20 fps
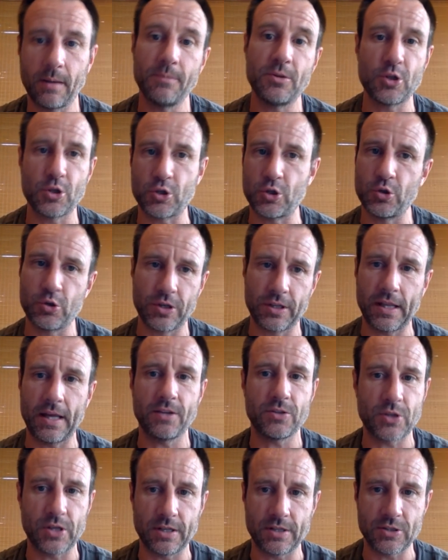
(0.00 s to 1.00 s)
I'm just using that
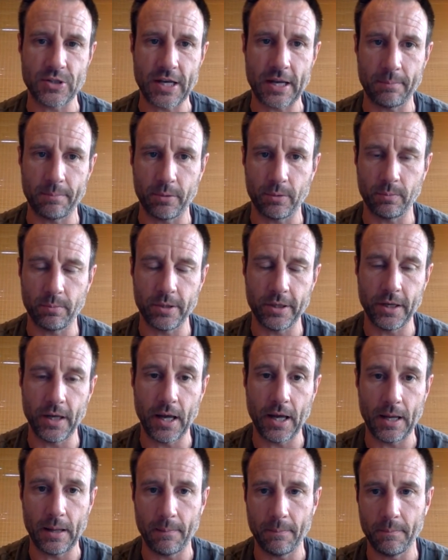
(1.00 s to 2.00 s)
as an example, but,
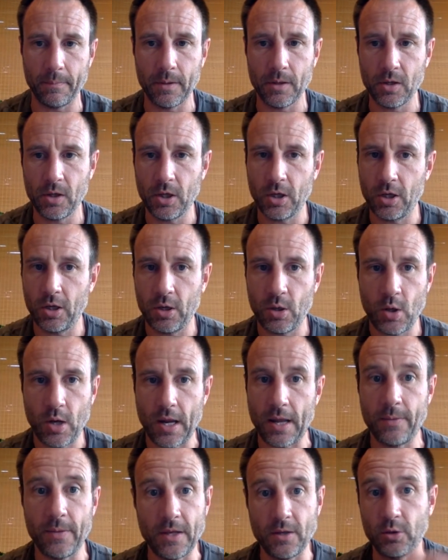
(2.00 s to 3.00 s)
and
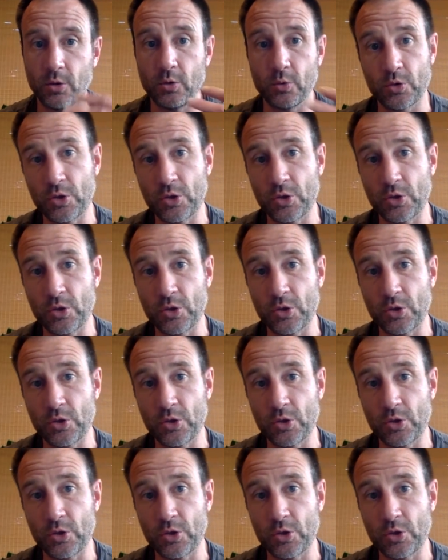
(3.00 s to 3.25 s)
then